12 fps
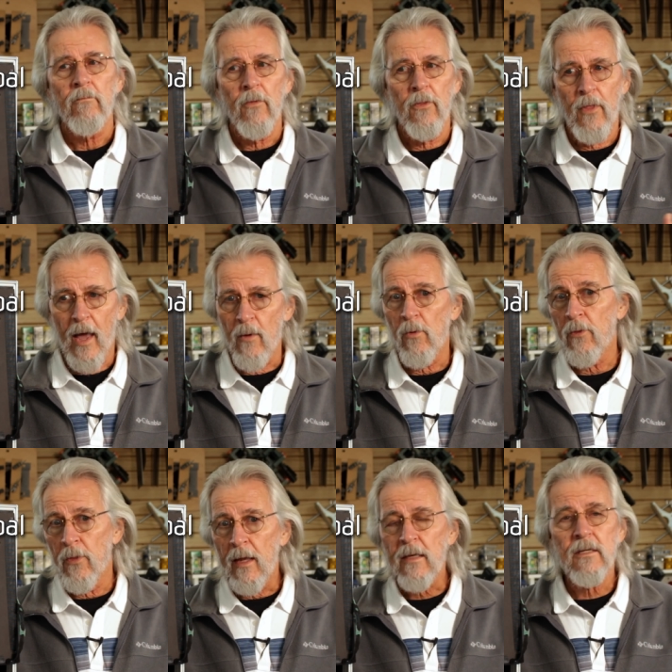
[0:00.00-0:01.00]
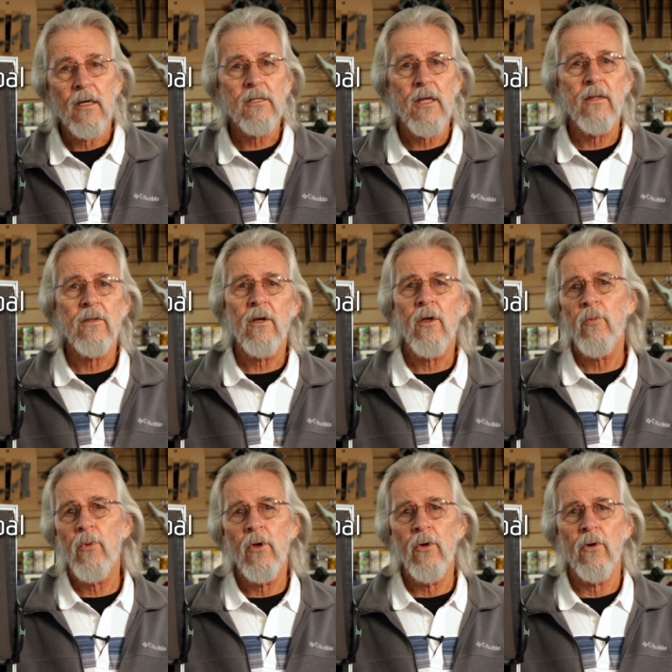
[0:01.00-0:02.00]
That will then dictate the
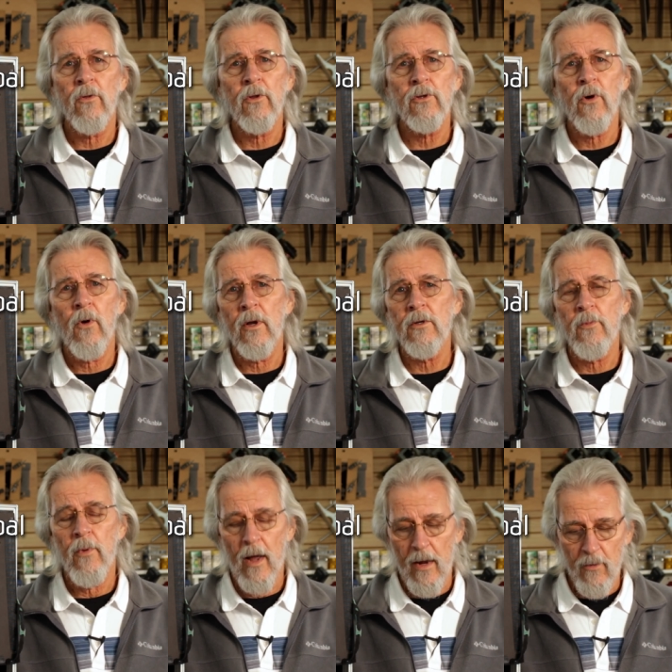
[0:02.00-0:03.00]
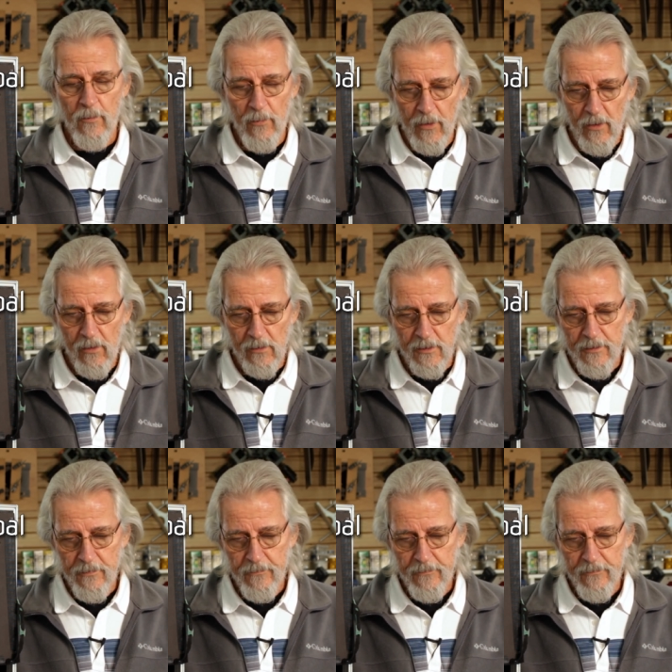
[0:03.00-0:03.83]
computer that you're going to buy or build.